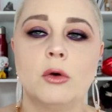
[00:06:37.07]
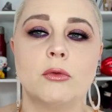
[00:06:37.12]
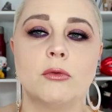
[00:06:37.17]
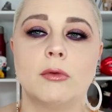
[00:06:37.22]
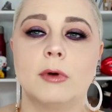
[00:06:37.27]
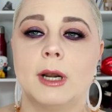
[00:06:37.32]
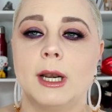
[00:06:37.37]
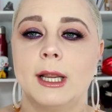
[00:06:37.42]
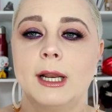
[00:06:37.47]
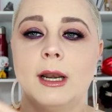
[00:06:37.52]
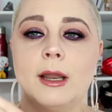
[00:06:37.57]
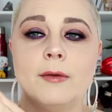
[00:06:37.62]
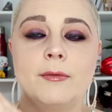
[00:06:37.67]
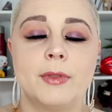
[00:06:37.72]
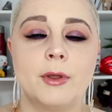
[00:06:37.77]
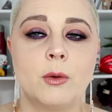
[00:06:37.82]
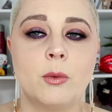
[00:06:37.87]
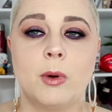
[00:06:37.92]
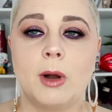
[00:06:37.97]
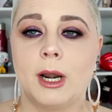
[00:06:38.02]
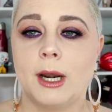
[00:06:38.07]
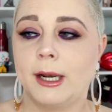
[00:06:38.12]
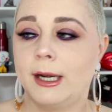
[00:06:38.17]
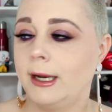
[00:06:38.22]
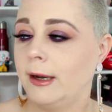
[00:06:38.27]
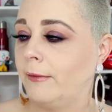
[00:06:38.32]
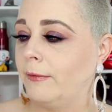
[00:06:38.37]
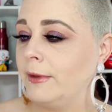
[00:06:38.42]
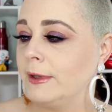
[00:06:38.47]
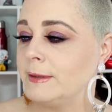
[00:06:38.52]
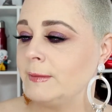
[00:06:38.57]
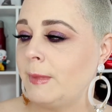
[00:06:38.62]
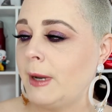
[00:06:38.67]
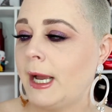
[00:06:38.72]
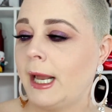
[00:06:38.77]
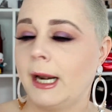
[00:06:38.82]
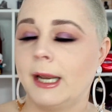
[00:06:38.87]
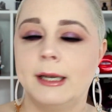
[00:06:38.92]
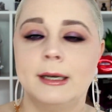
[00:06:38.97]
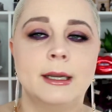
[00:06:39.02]
Really love the quality of this
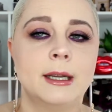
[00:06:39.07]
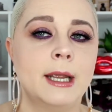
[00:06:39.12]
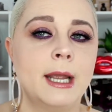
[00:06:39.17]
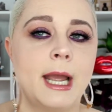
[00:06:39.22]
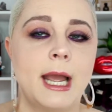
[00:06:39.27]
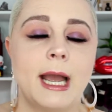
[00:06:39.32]
palette.